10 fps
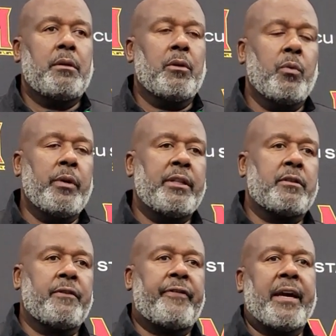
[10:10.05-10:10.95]
You know, the
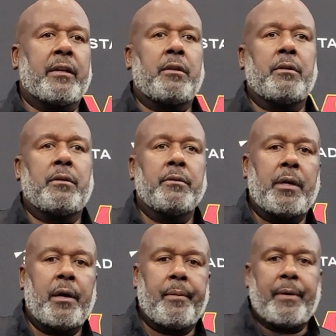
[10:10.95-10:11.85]
wind's a factor.
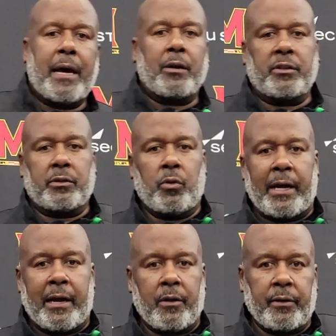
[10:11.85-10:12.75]

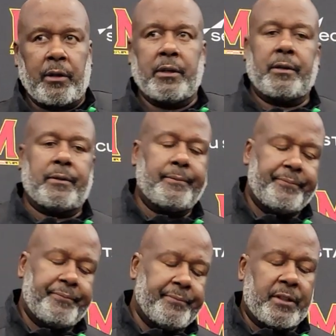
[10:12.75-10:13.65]
Our
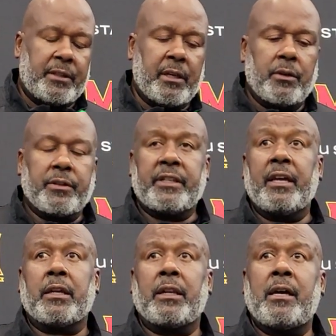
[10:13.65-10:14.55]
kicker's
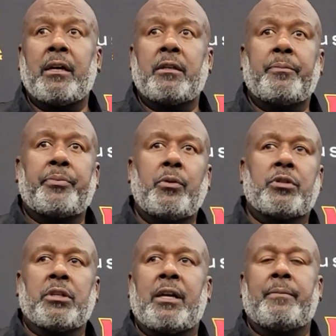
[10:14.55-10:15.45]
kick line, the
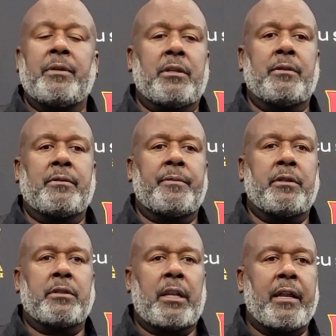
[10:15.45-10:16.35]
pooch line becomes, and
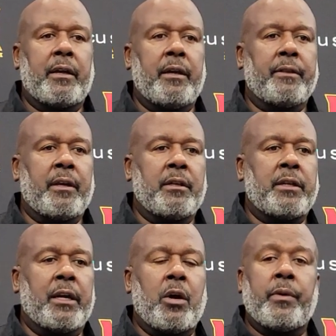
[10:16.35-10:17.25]
there's a lot of things
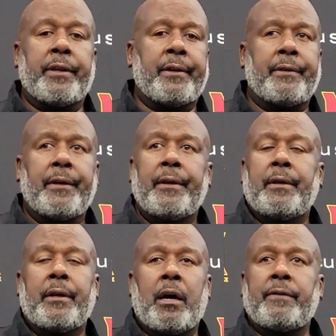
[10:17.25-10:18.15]
that go in. And
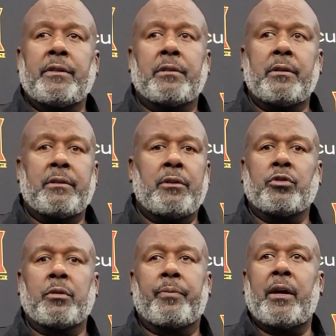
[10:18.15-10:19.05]
obviously, it's no
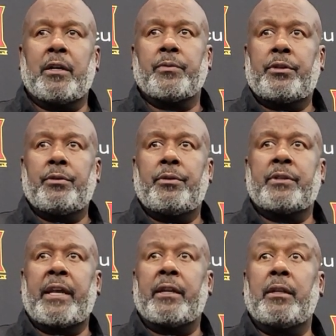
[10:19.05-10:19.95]
surprise we do
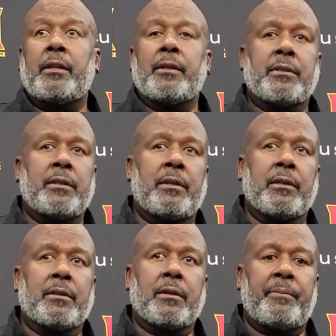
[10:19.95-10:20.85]
use analytics, and
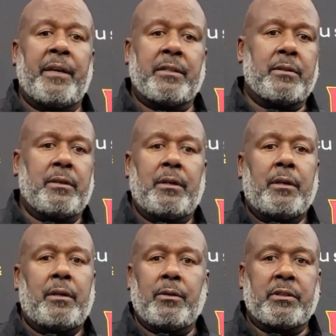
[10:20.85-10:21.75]
it makes,
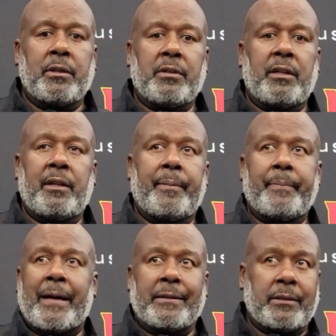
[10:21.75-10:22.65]
you know, something that
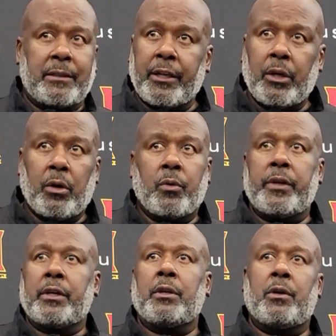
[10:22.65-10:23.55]
I study all
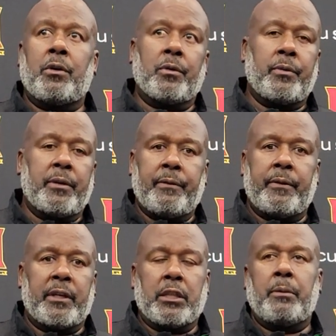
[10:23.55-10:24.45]
week long.
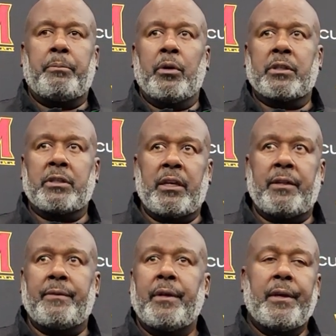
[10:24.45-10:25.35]
We get the books
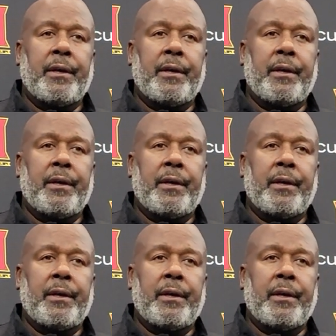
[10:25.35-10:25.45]
in.